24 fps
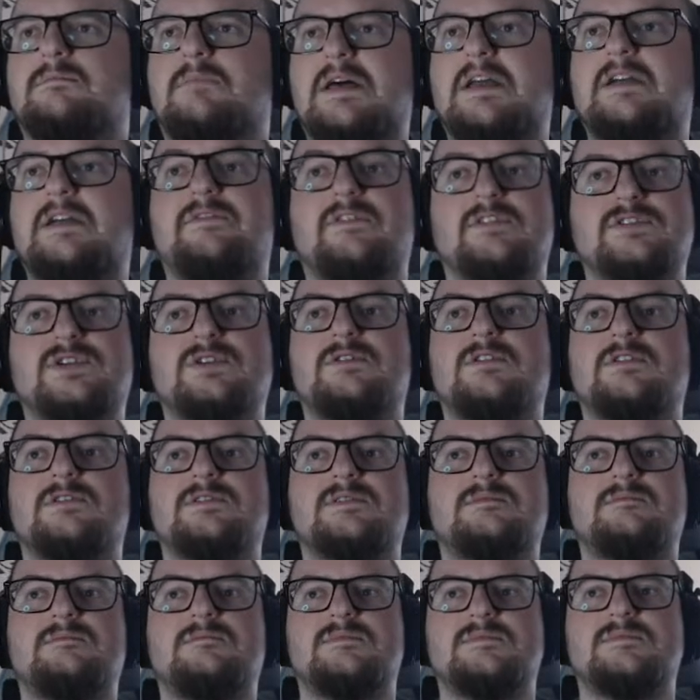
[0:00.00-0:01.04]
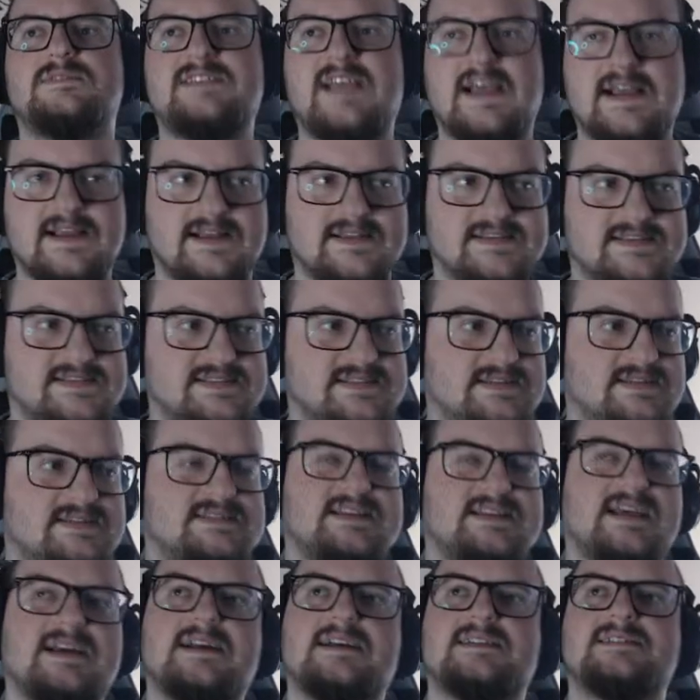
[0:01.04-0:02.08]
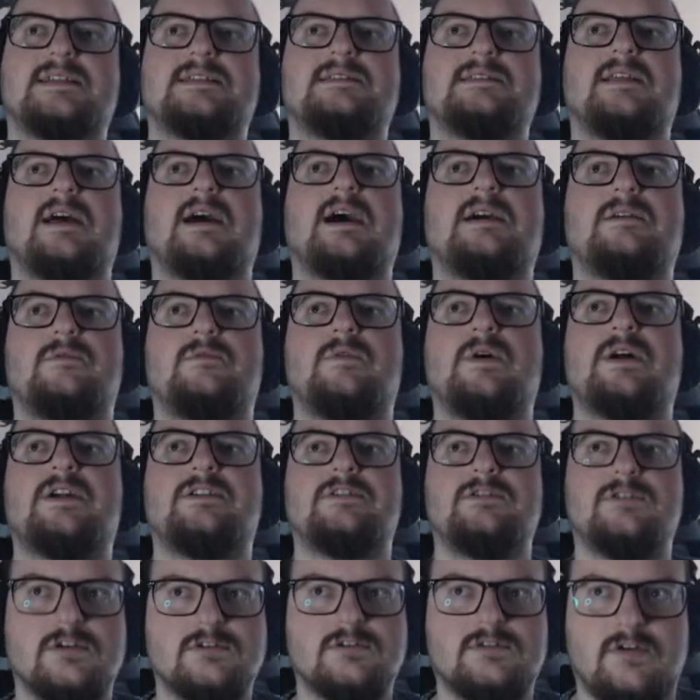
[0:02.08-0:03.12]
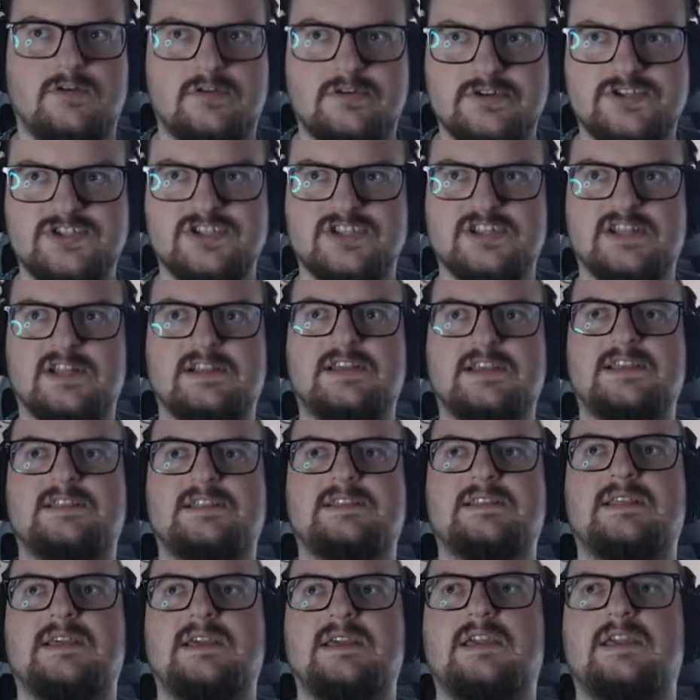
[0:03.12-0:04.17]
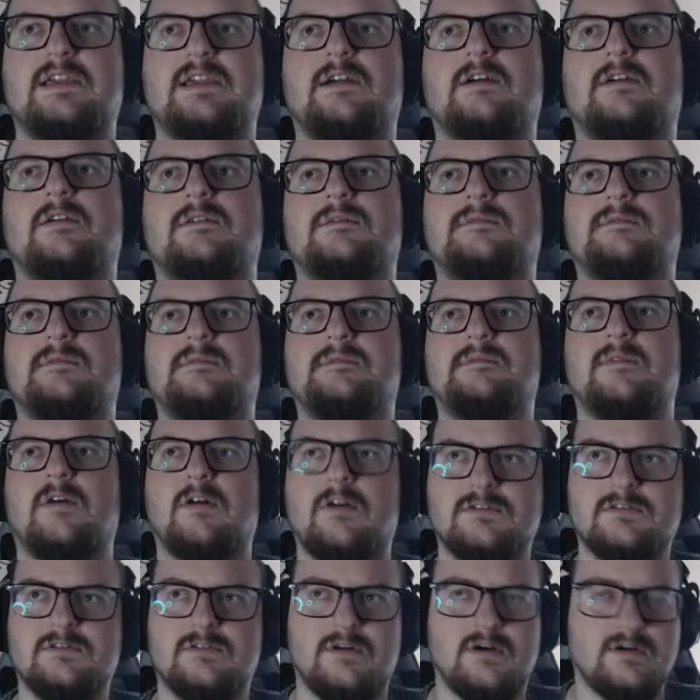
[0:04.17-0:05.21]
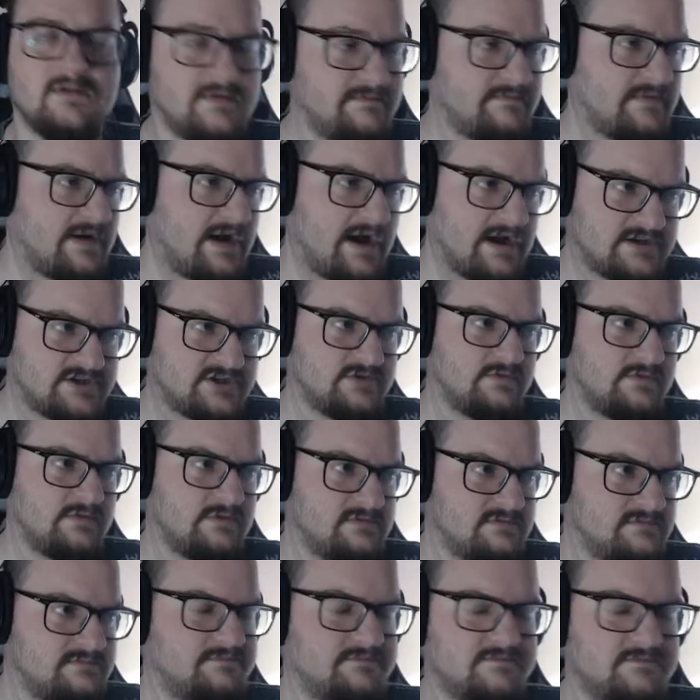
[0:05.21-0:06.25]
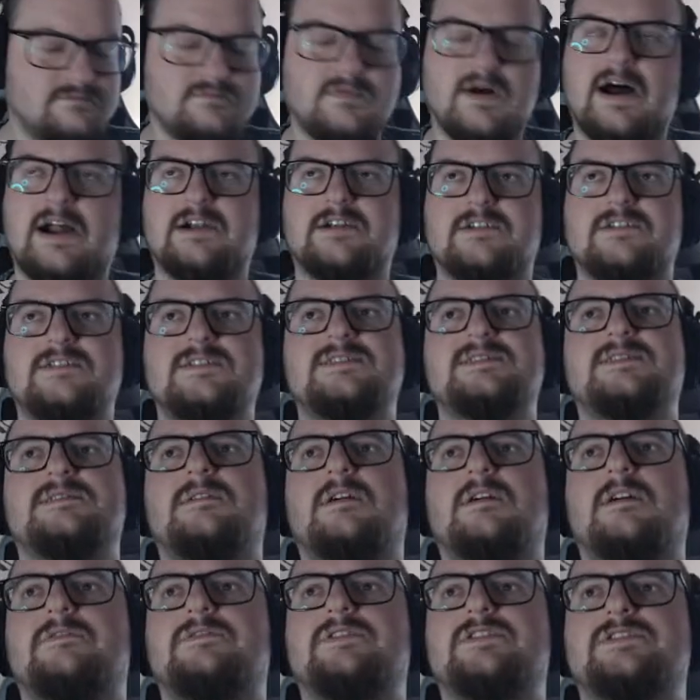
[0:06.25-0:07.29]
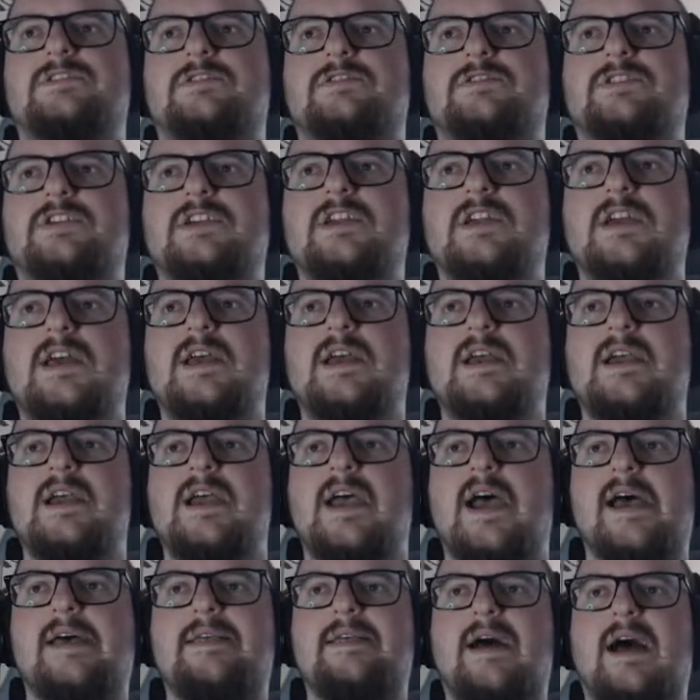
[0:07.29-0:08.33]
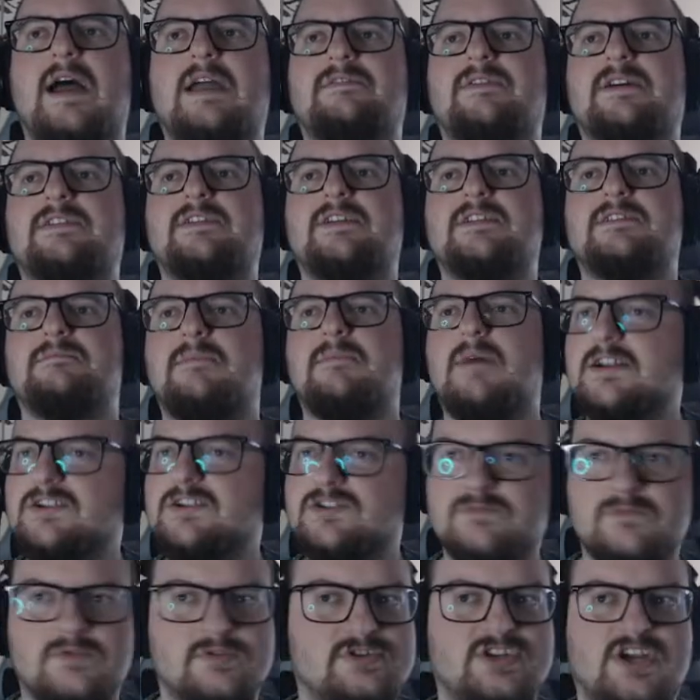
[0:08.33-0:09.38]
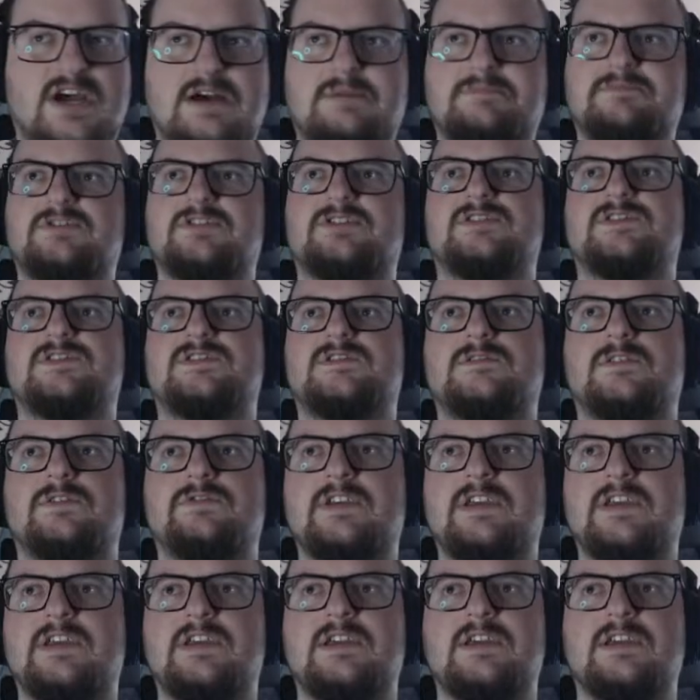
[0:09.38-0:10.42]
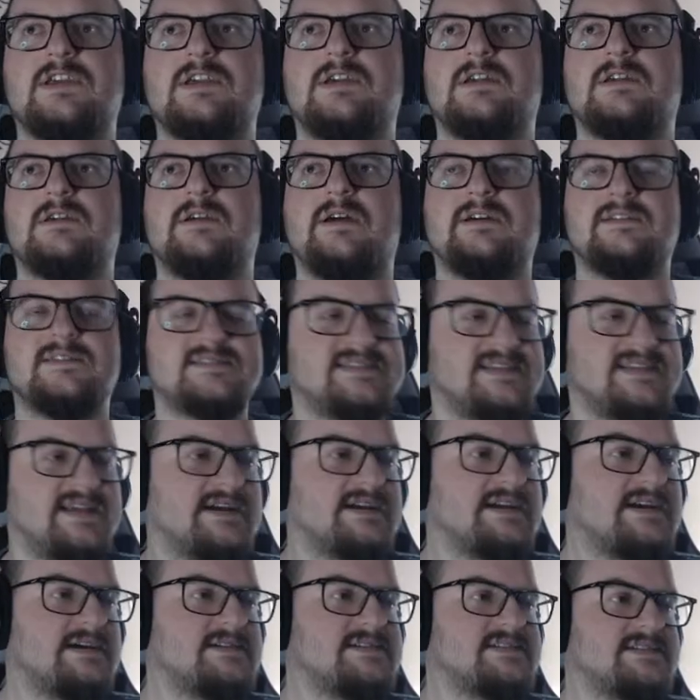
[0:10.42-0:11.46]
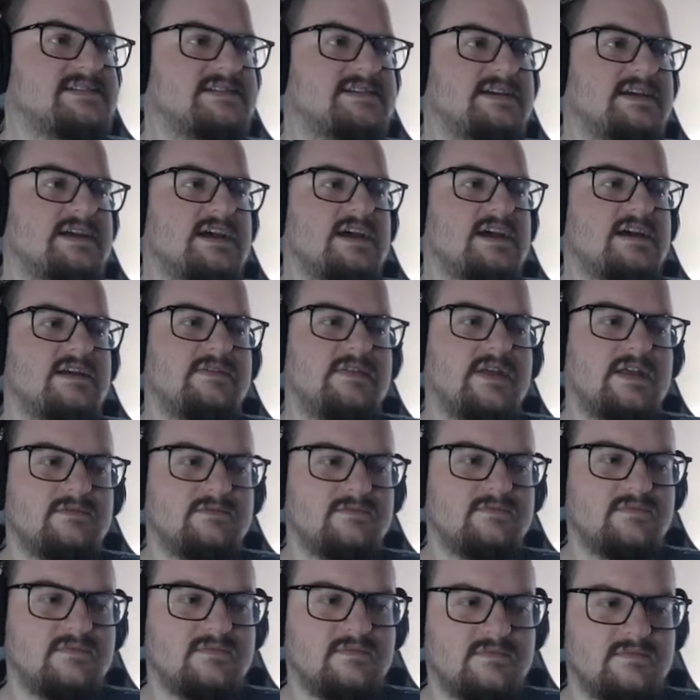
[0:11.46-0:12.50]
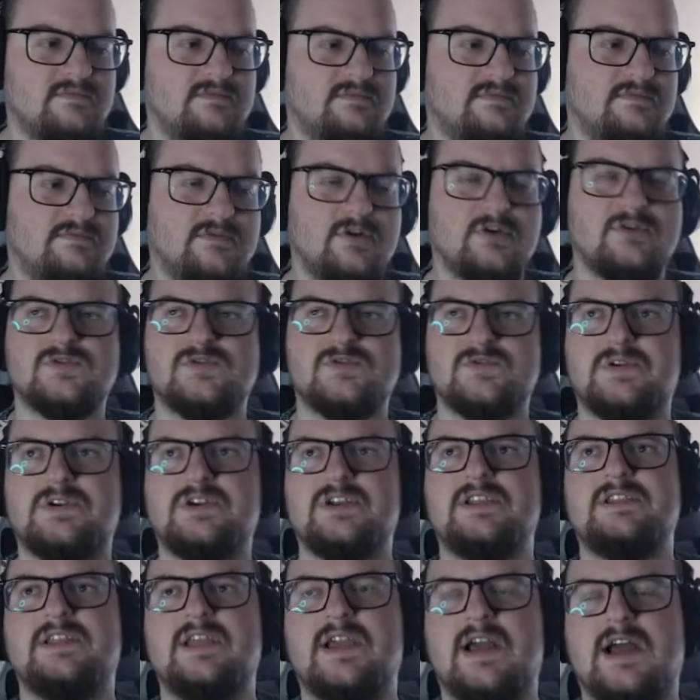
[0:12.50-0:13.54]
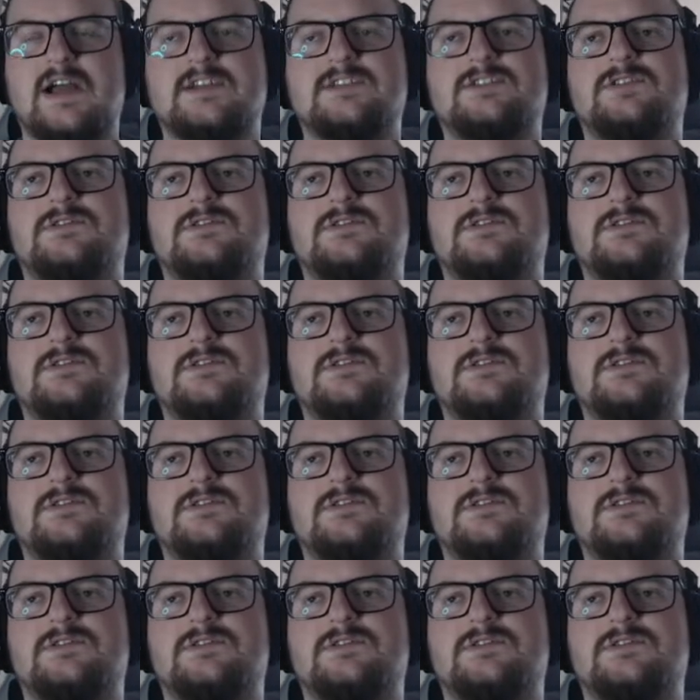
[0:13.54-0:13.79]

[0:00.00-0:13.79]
I've also got sagas that were not originally in the actual arcs of the story, and I've added much more chapters to the sagas than those were in the